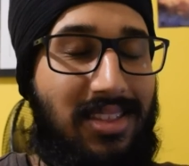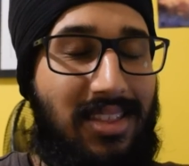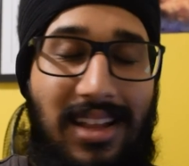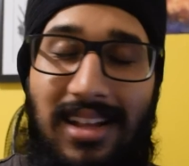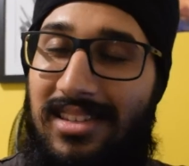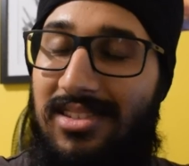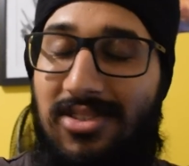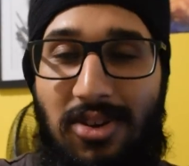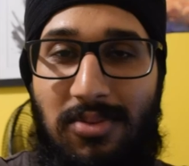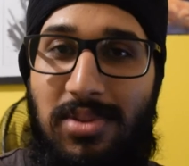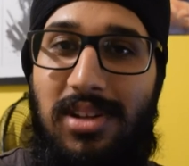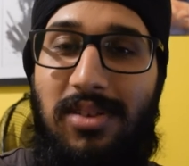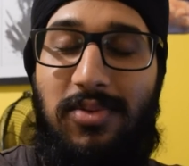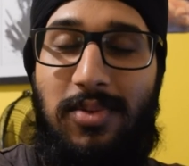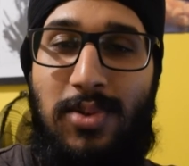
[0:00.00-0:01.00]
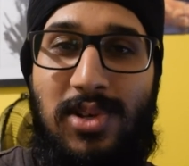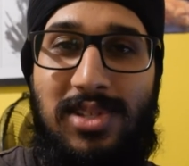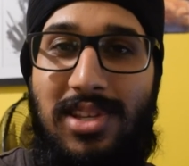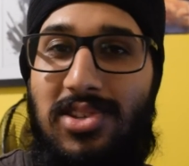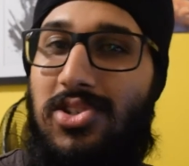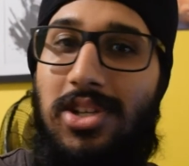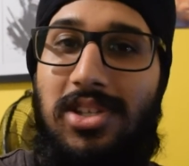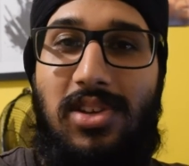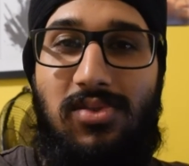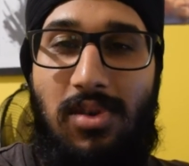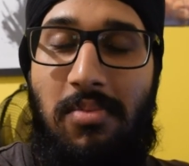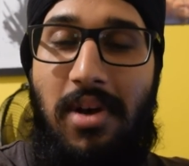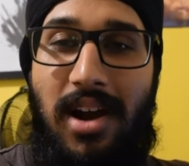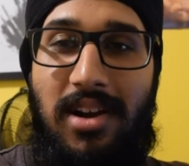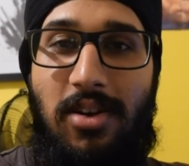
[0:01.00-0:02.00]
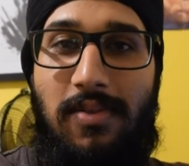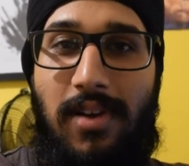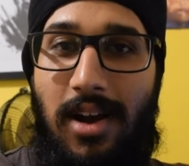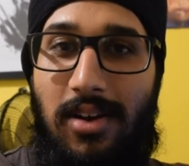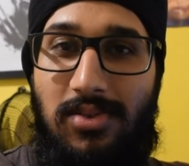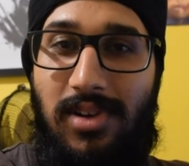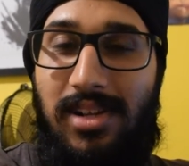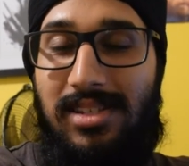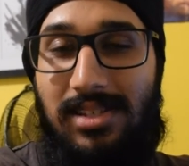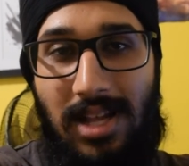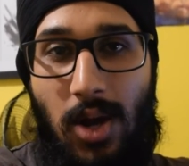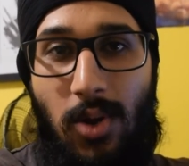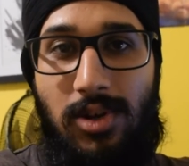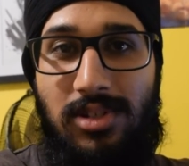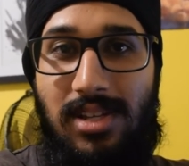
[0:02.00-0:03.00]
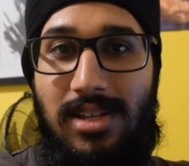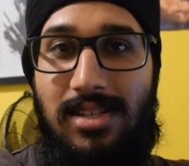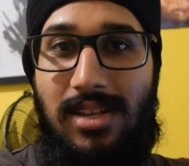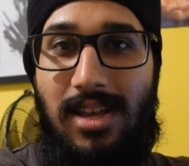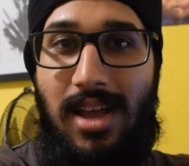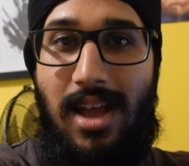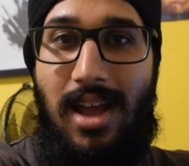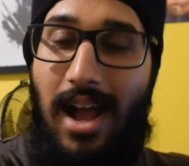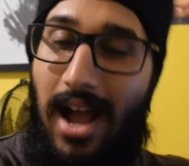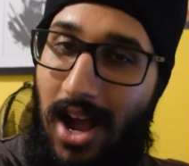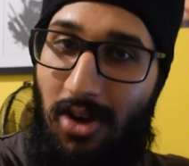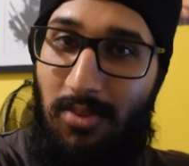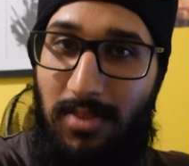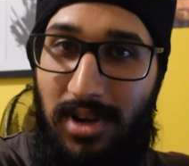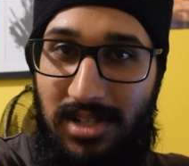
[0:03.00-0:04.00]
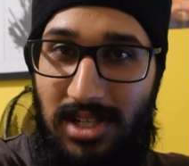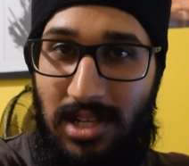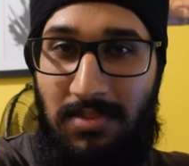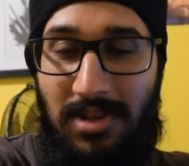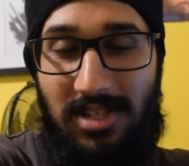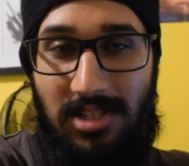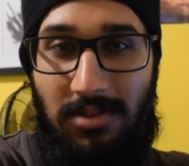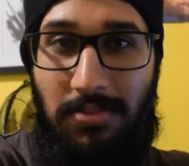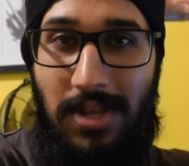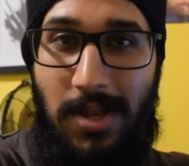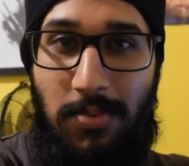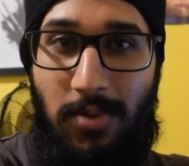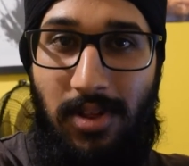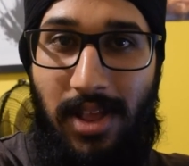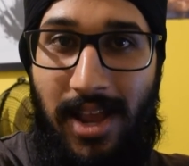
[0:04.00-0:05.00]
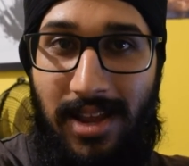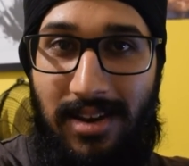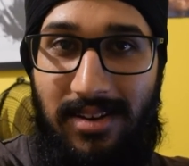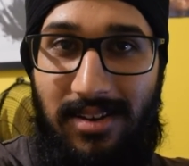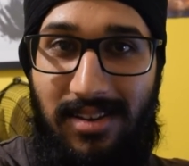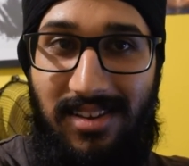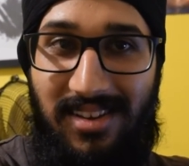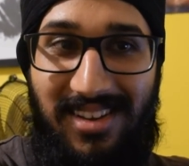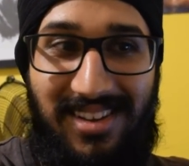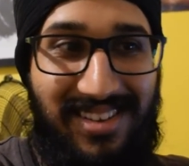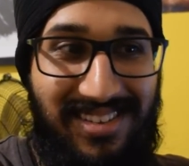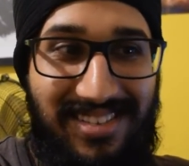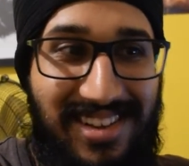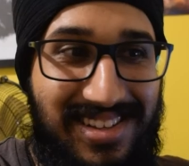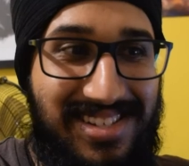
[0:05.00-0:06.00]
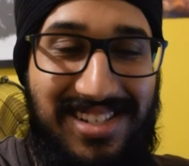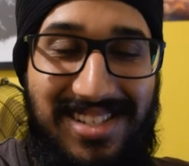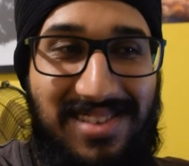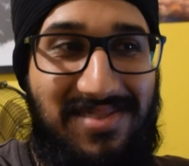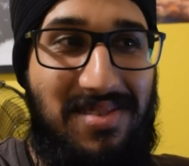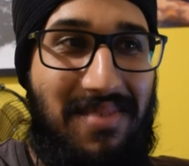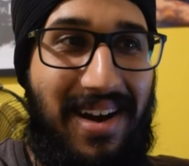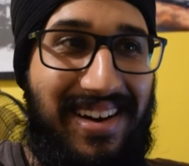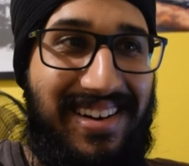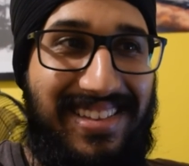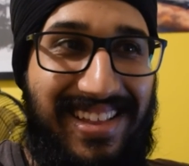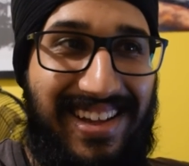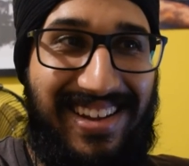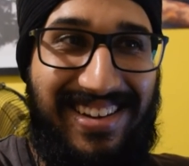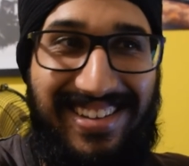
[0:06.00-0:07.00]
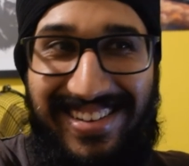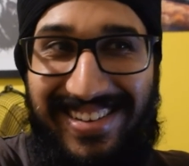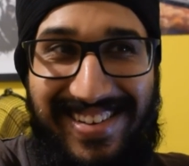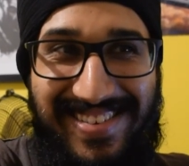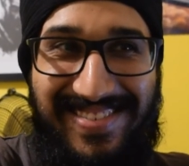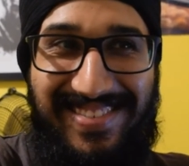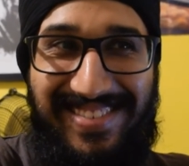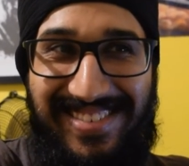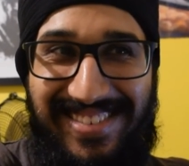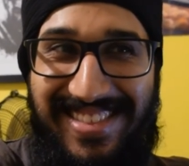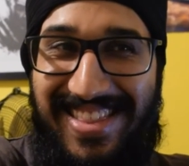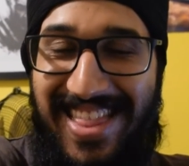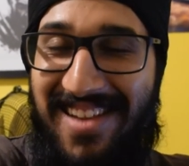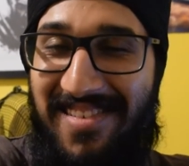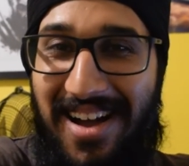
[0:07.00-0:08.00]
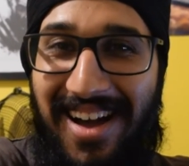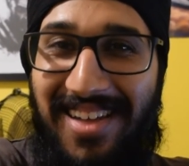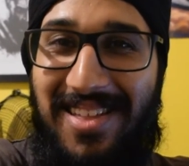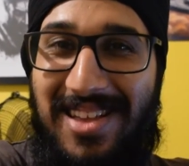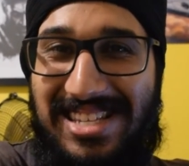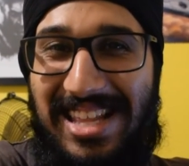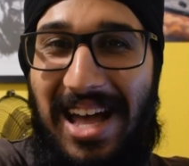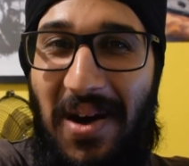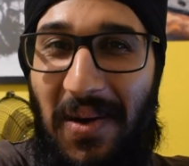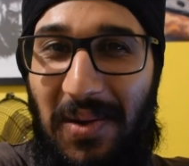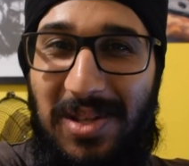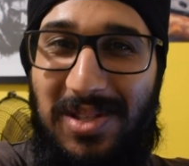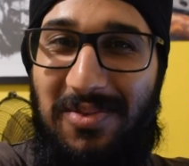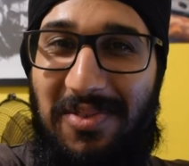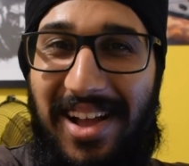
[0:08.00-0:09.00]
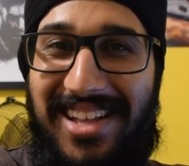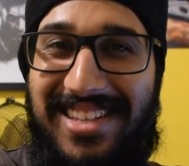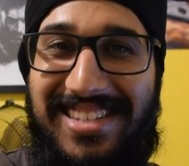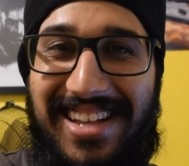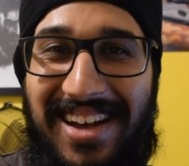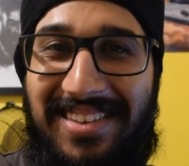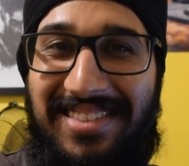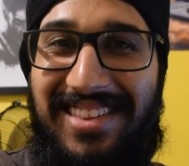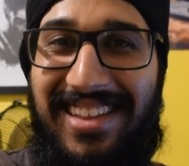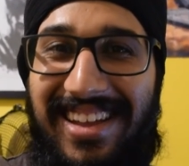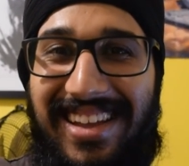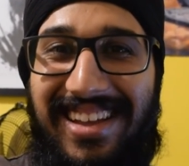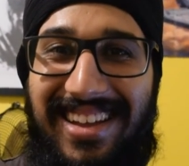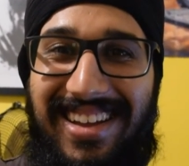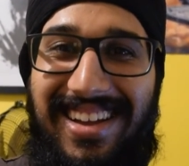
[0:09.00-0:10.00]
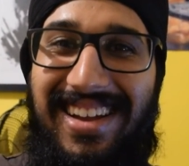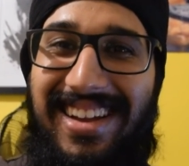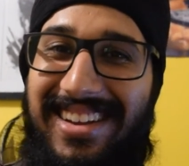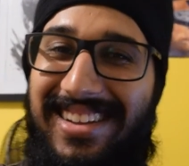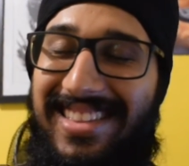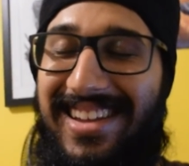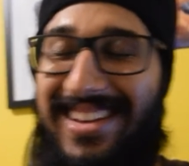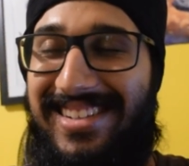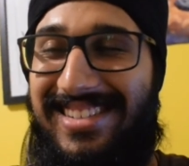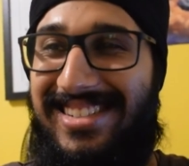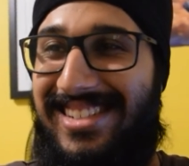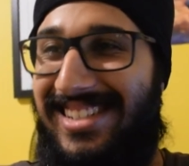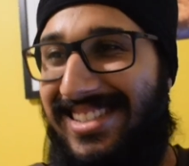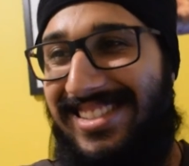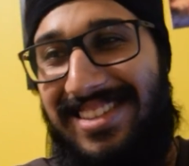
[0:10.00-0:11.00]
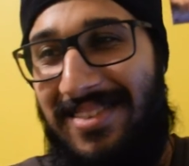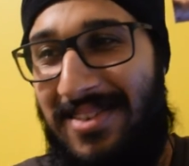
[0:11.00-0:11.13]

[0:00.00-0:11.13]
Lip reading: it's so beautiful, because it's just a reminder of how great Star Wars is, how much it means to people, and it's just a reminder that, you know, there are other Star Wars fans out there. There's just,